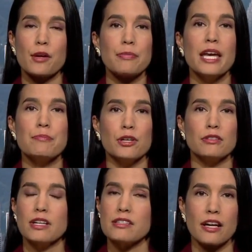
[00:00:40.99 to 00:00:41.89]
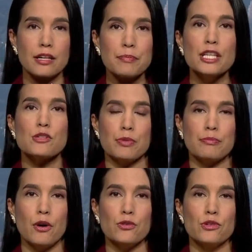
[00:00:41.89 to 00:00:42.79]
a paper. It's not a peace
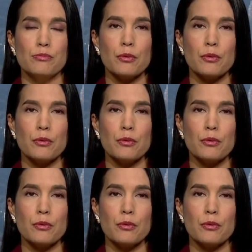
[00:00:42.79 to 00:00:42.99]
proposal.